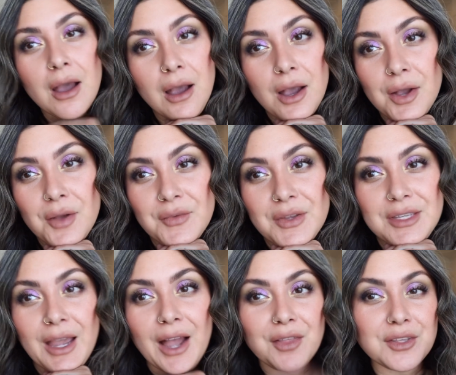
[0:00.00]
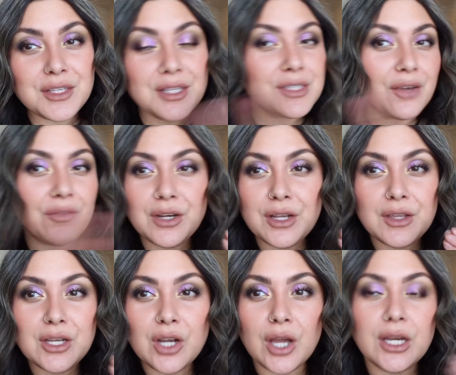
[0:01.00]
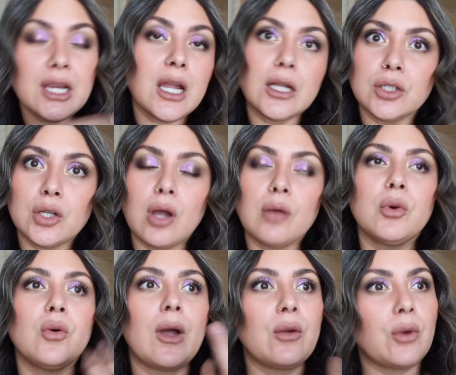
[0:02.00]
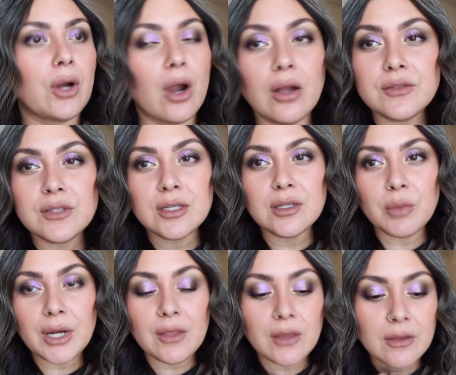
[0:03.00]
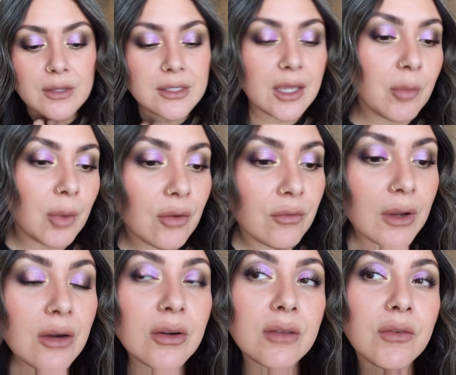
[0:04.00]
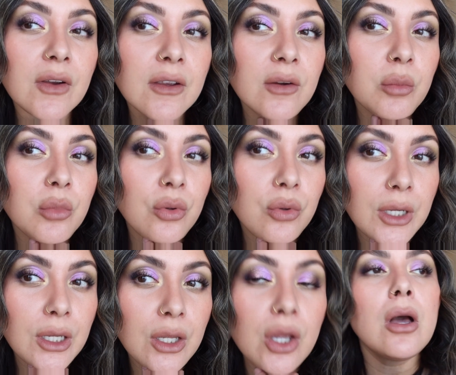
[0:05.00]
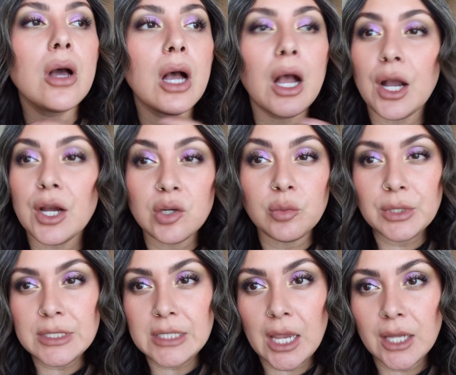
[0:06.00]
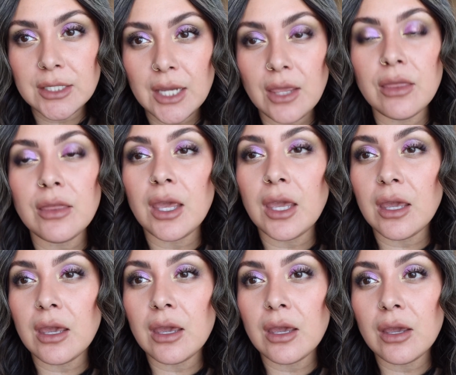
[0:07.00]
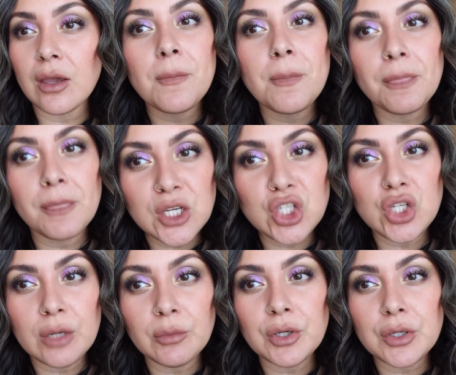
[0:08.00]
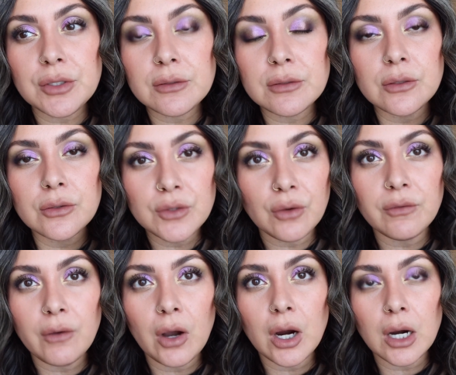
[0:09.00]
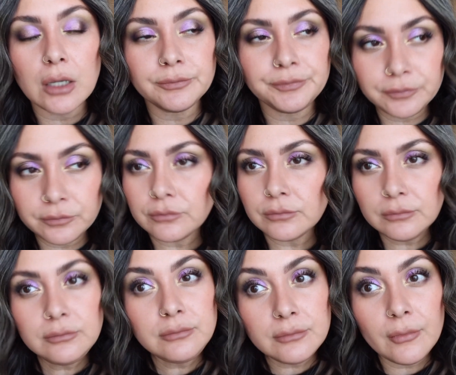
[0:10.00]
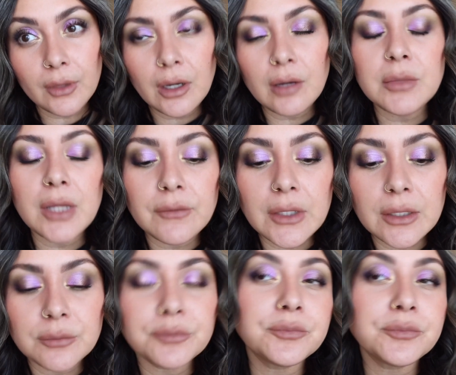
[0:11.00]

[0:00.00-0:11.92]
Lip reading: Yeah, this is definitely not a color combo I wear often, but I think this came out very, very pretty. 100%, I think the shimmers so far, I'm loving.